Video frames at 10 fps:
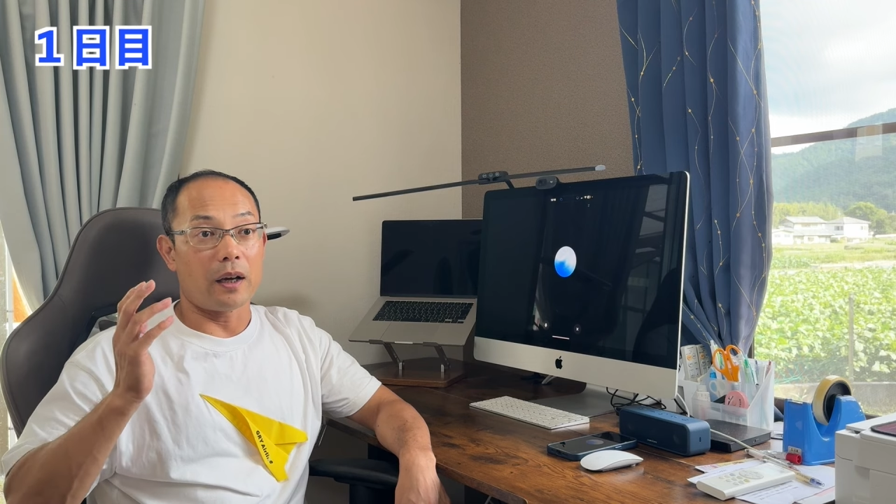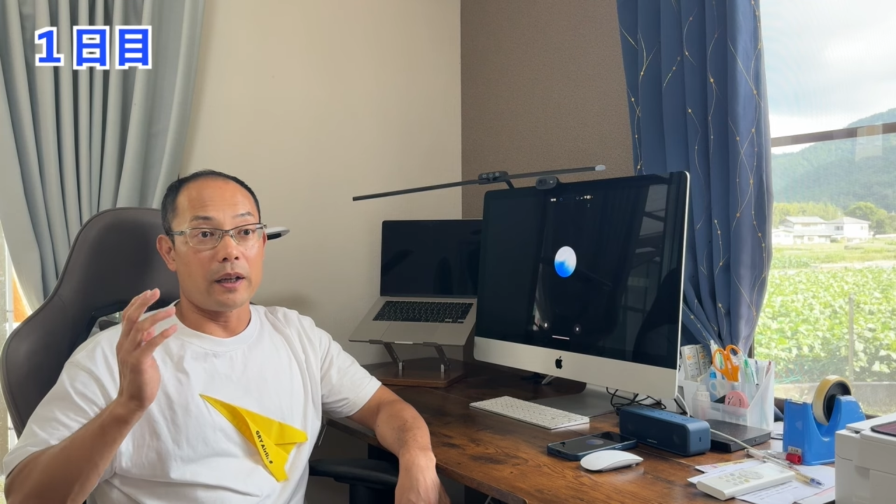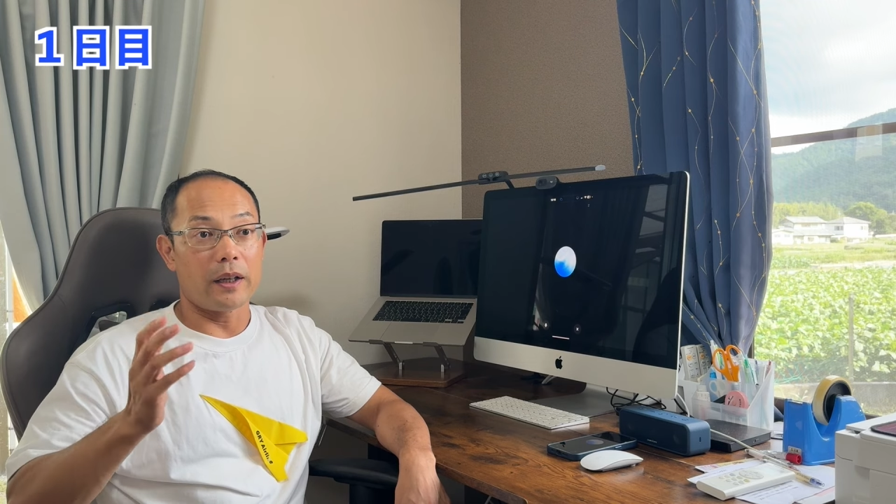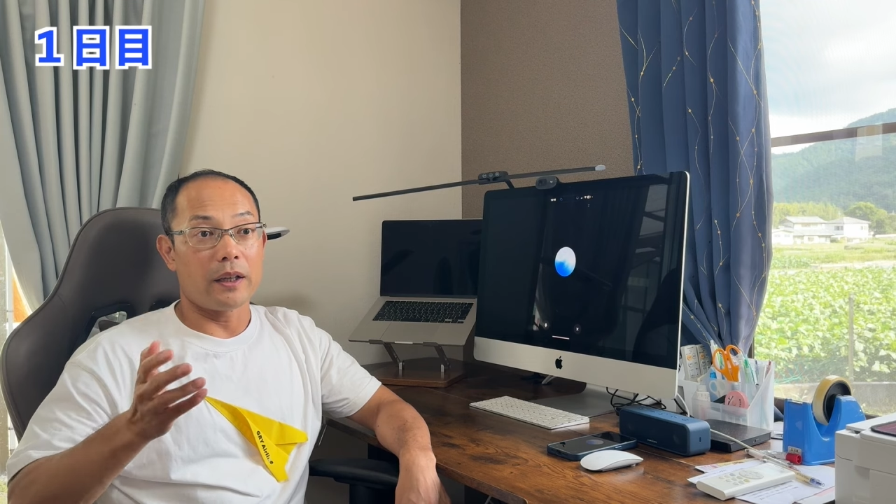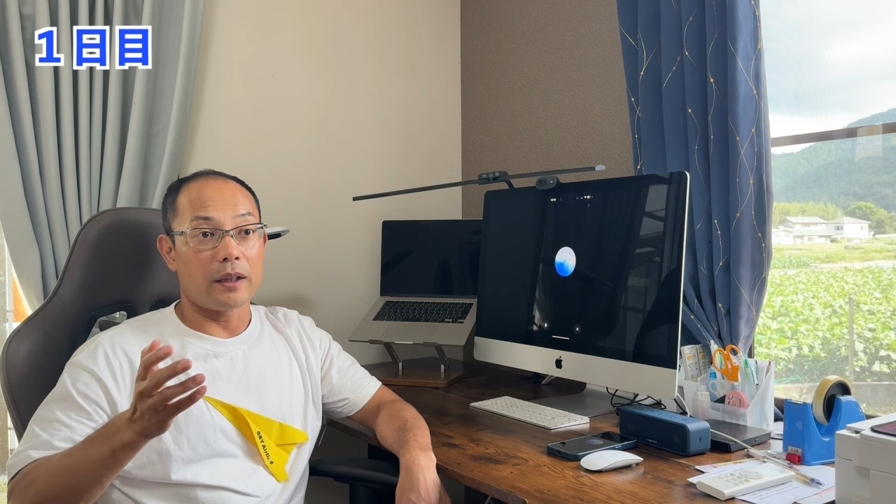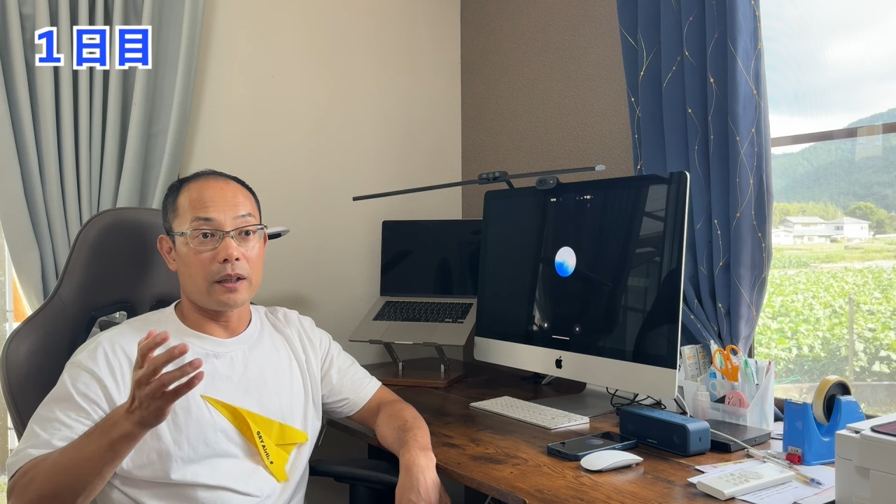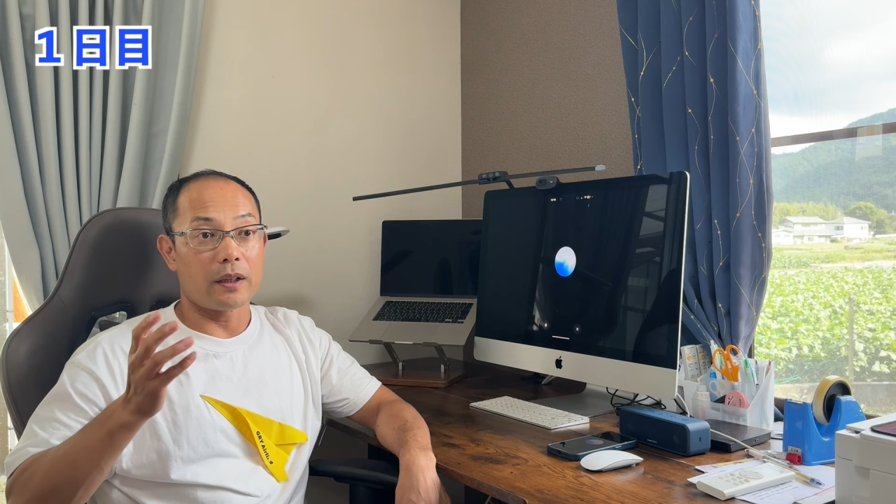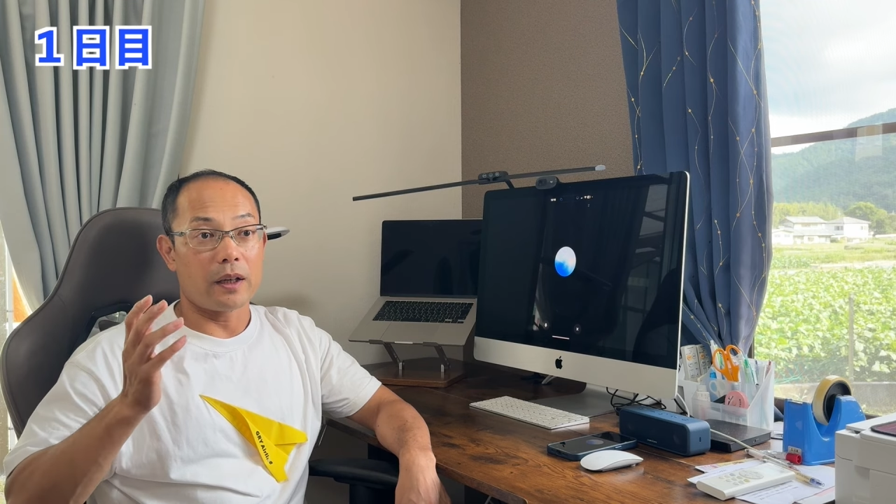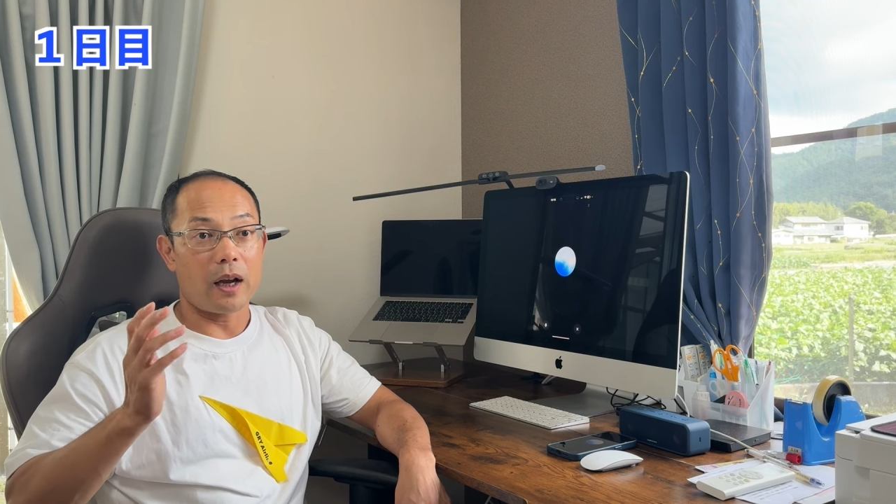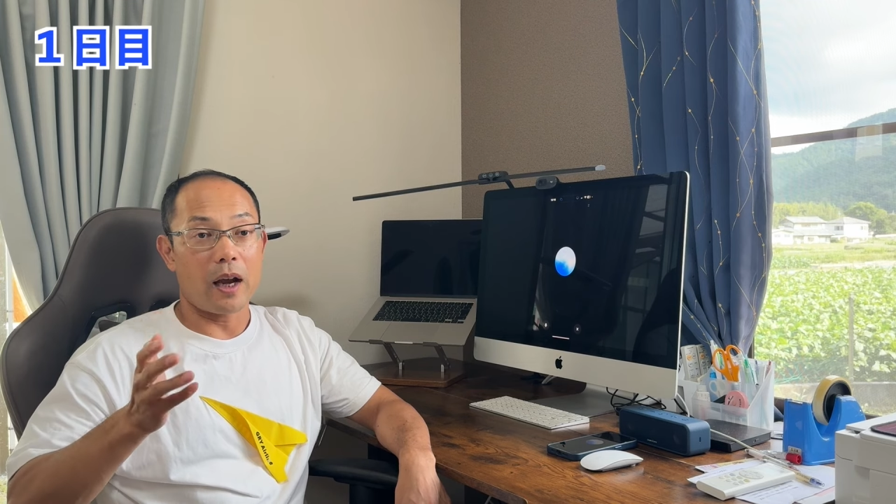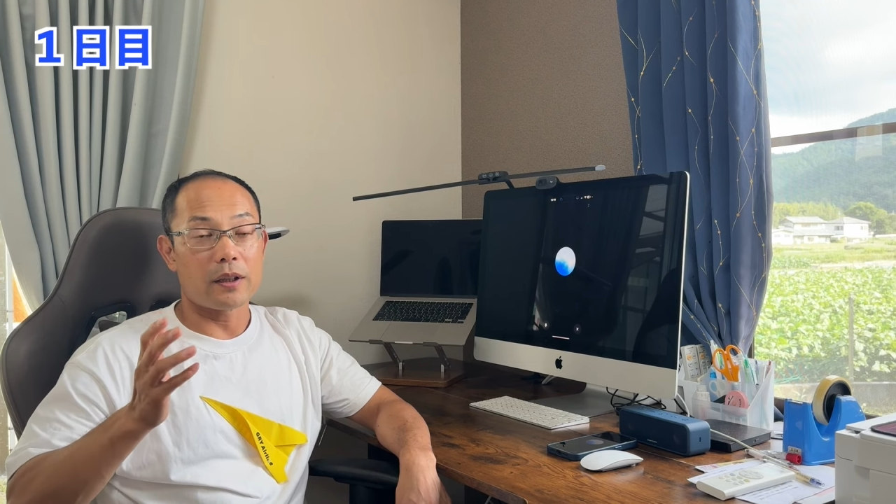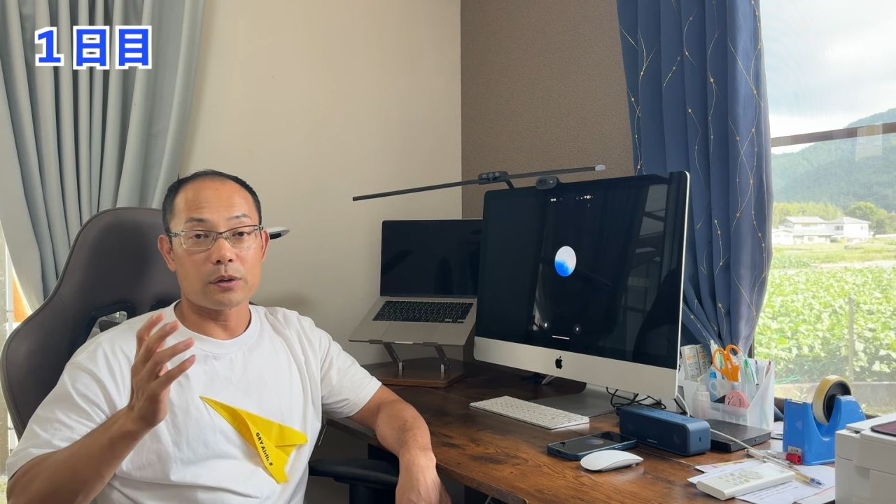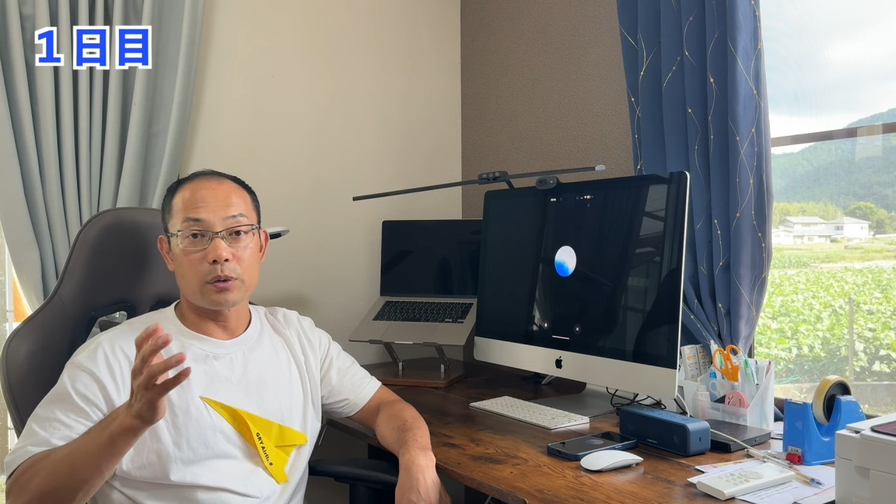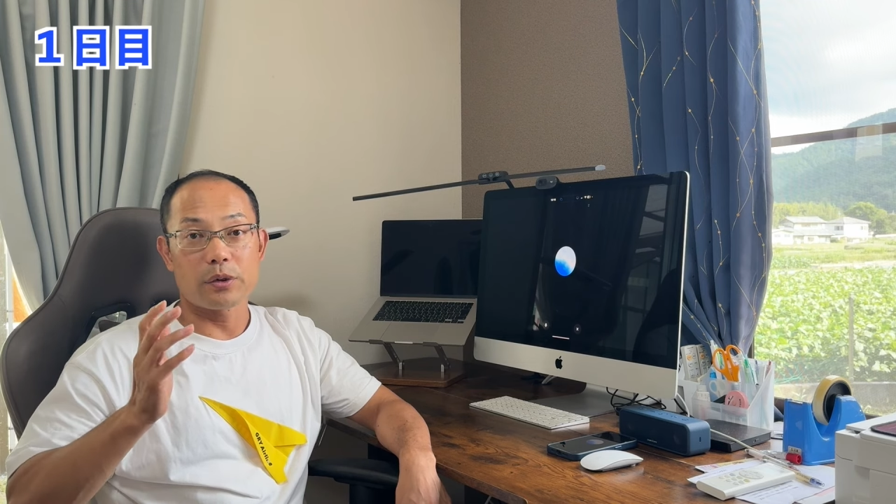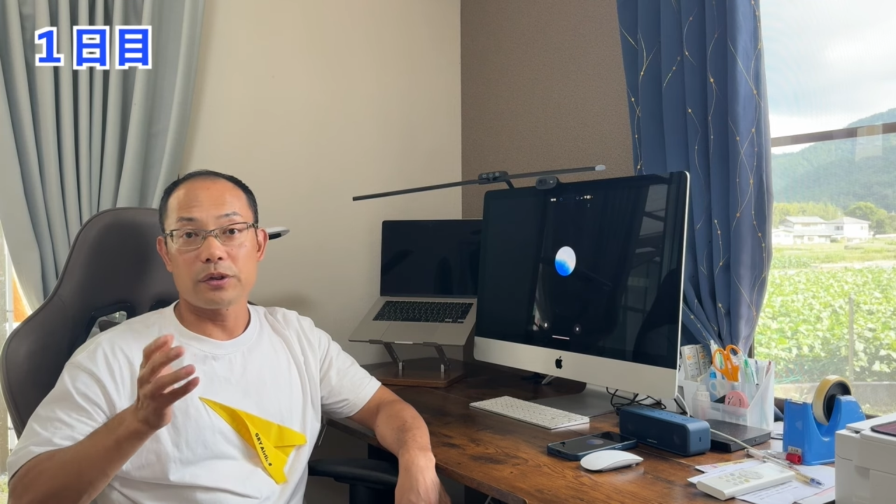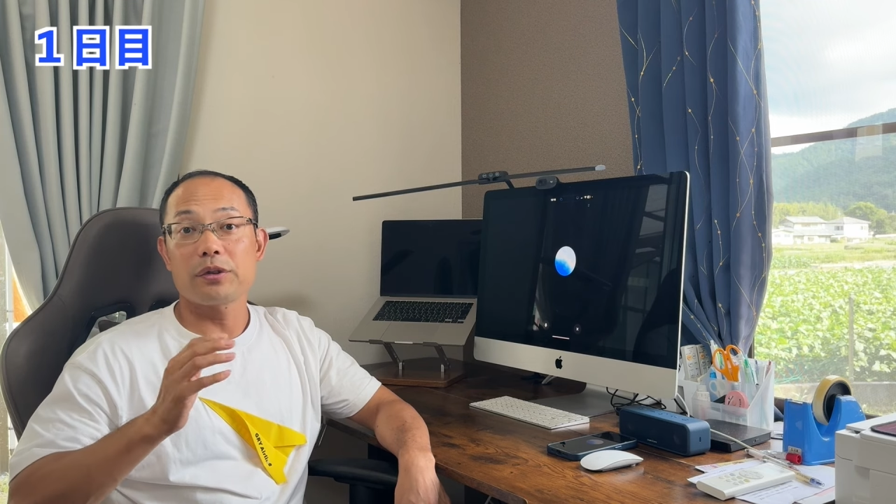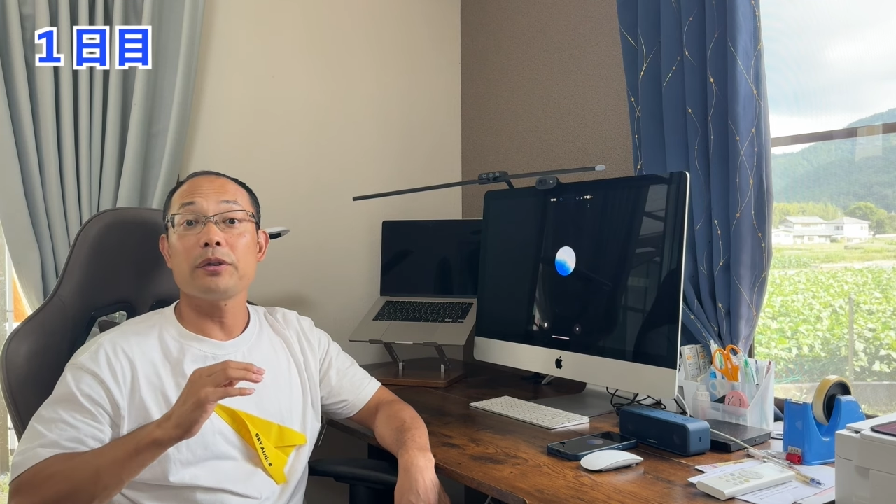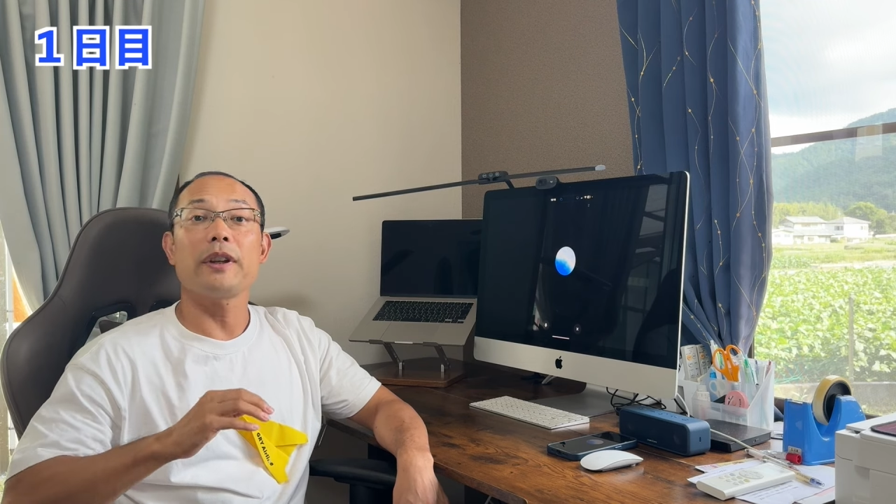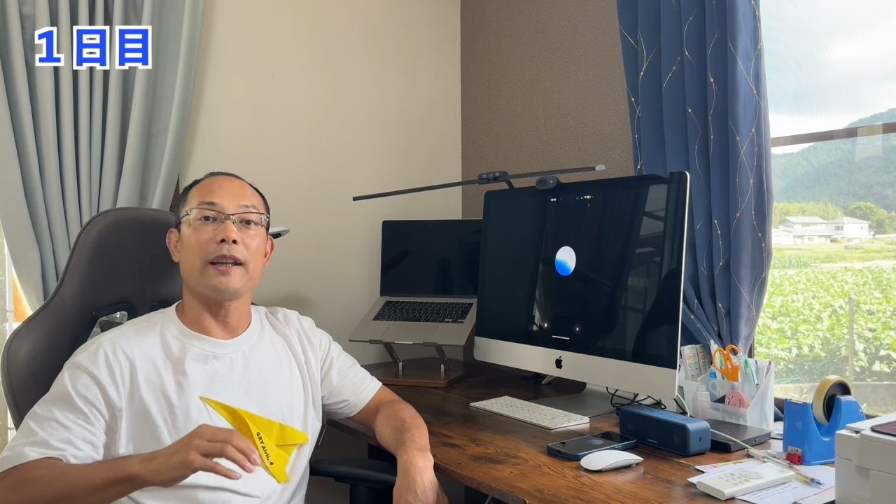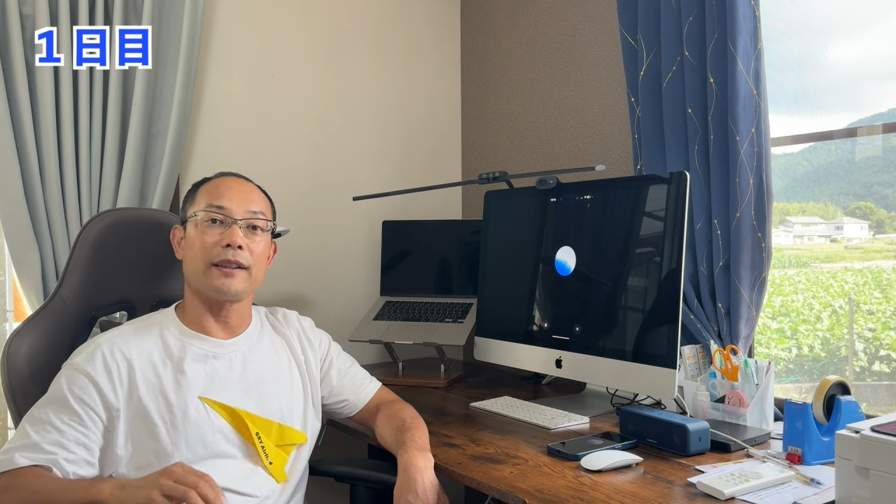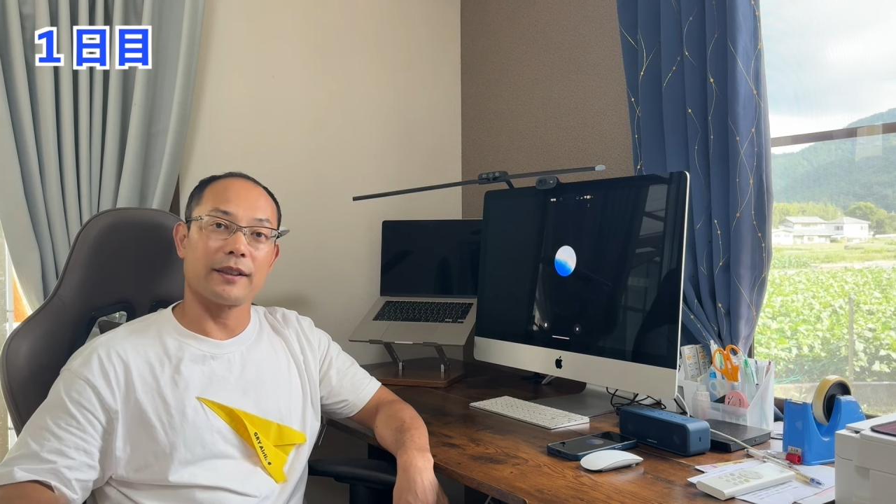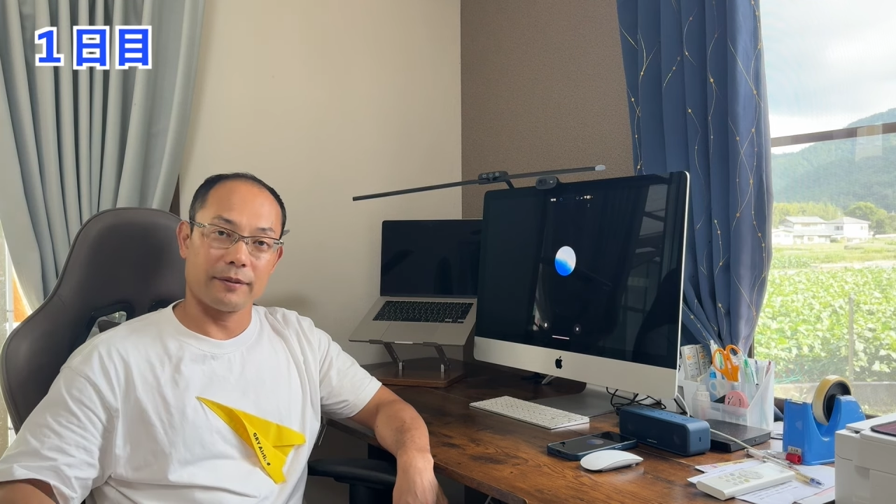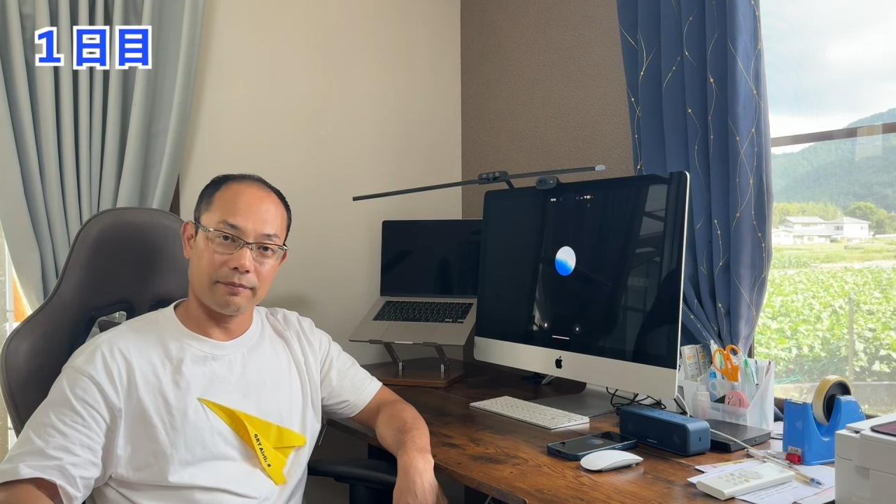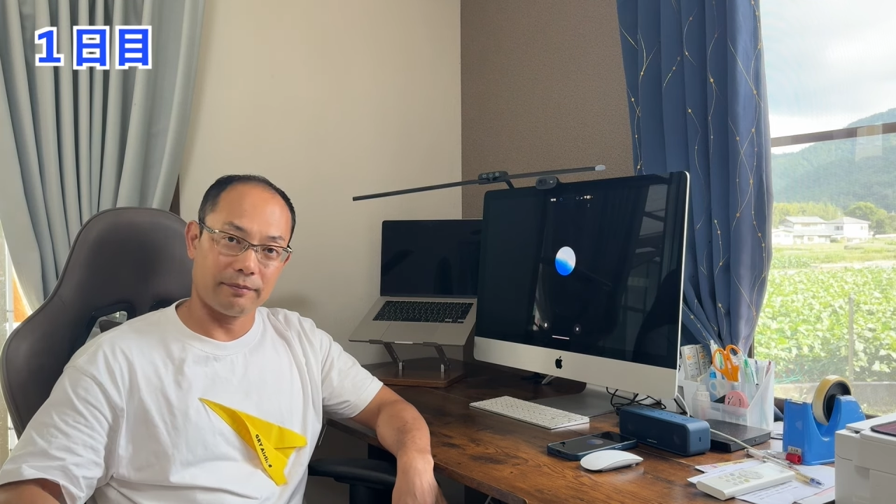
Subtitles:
in high school students.